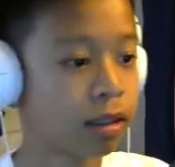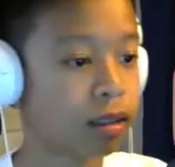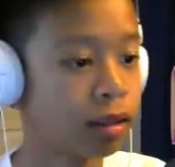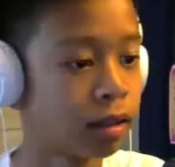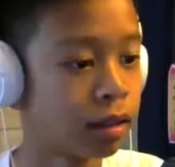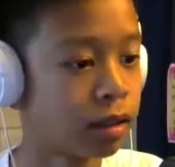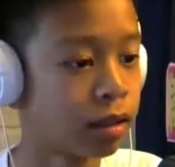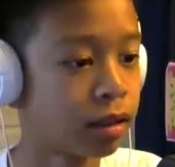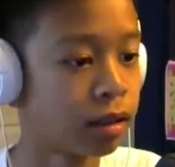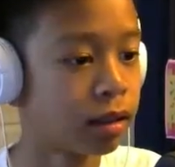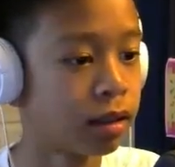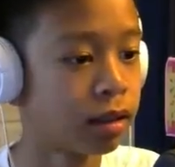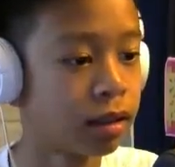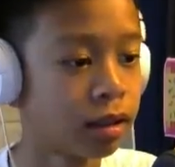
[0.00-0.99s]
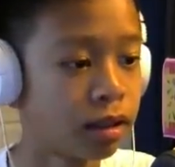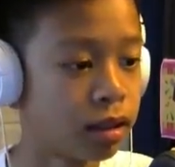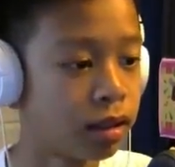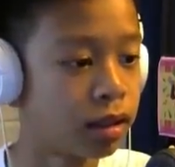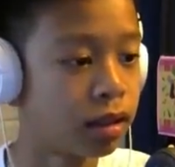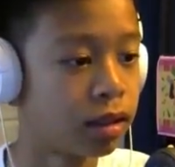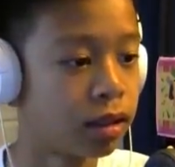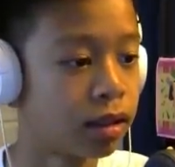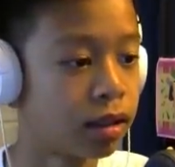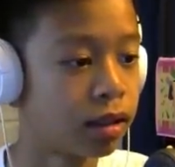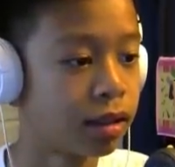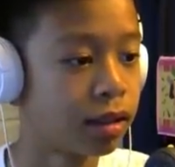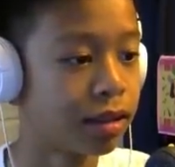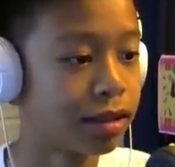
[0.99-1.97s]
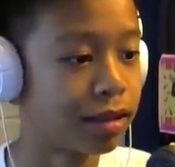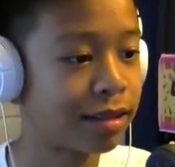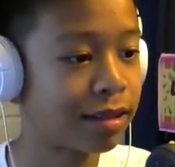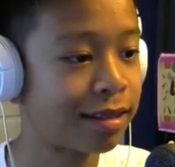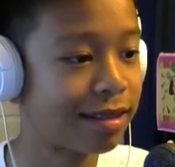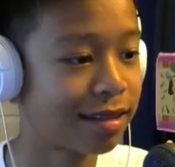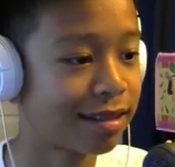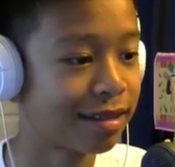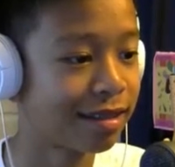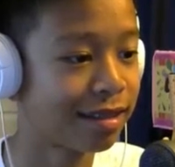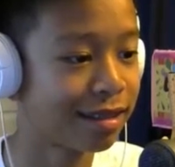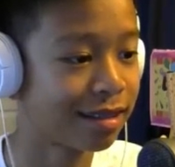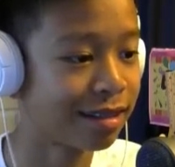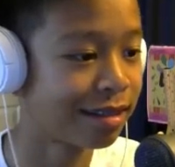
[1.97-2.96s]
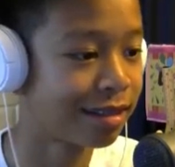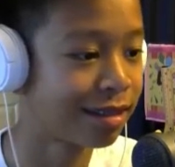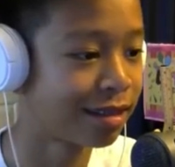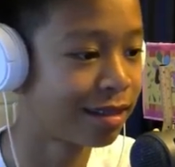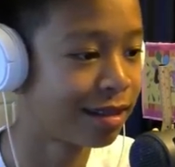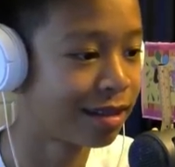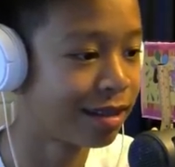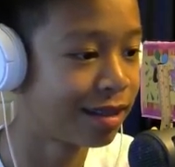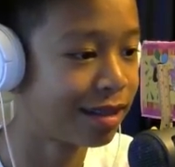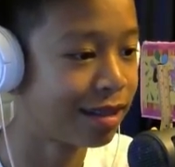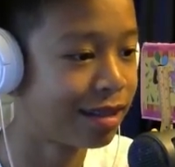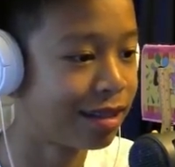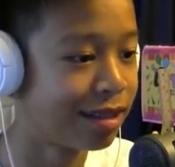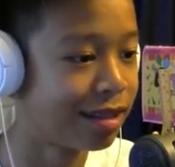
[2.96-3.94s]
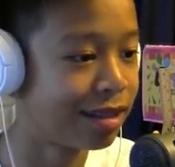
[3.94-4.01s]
Nothing is said.